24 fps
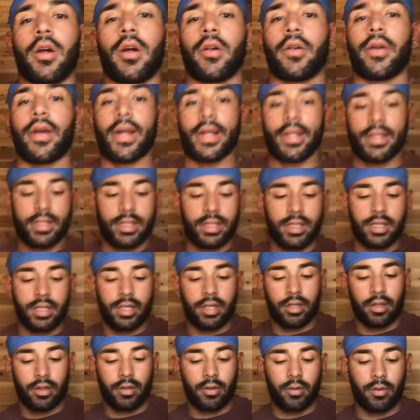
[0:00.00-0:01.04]
All right,
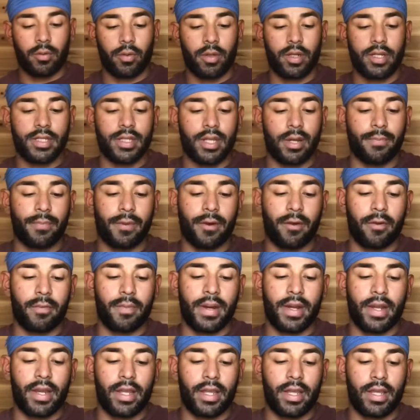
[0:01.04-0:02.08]
what is up,
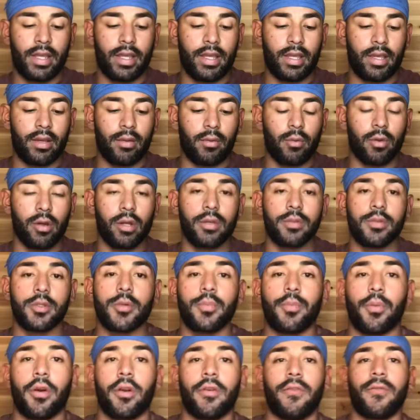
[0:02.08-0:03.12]
everybody? Welcome
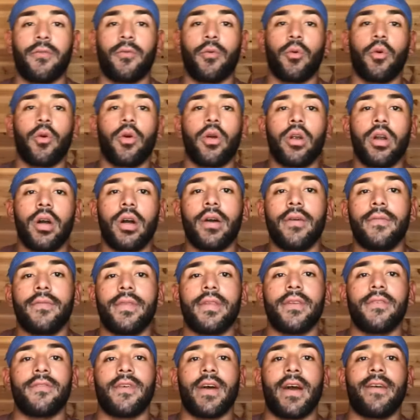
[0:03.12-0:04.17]
to part 4 of
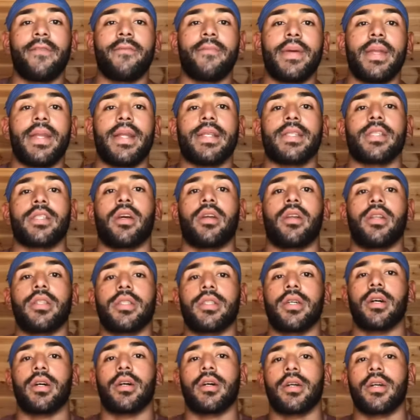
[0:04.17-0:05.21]
the 5-minute Sauna
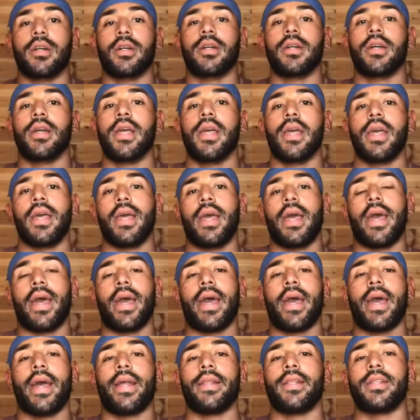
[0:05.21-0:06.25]
Talk.
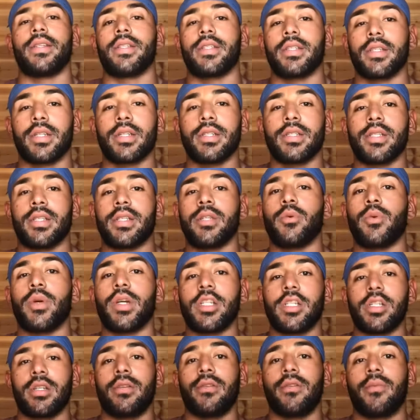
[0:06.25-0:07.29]
And this is a
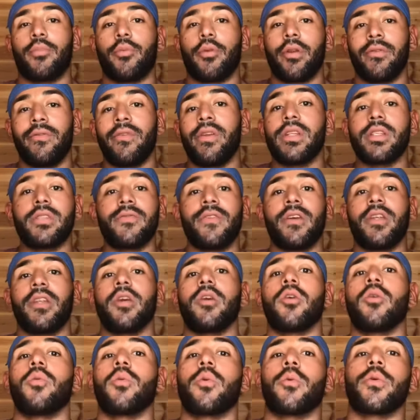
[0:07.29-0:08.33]
continuation of the previous
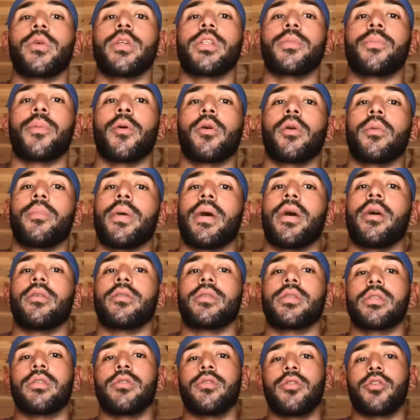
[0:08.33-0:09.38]
video where we spoke
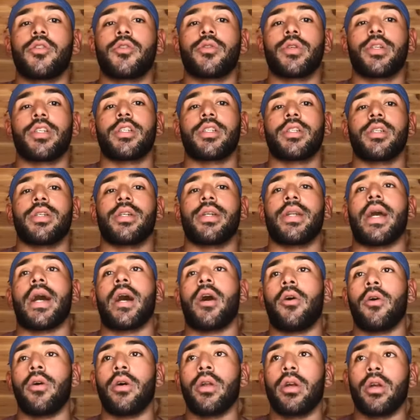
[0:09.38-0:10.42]
about nutrition and
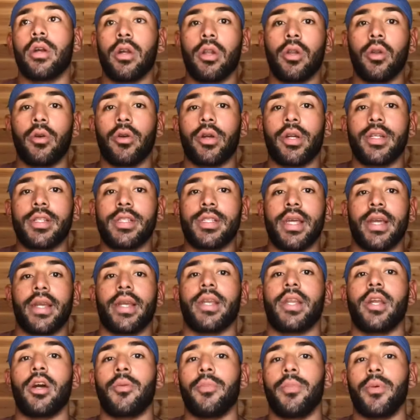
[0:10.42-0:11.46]
how a caloric ascent
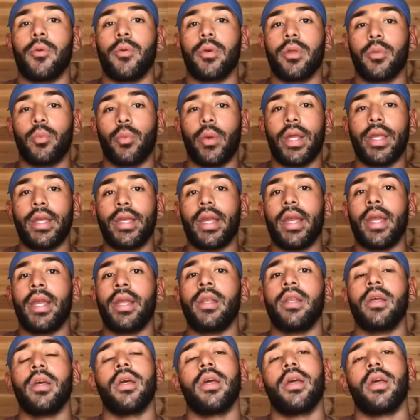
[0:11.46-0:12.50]
can help you with weight gain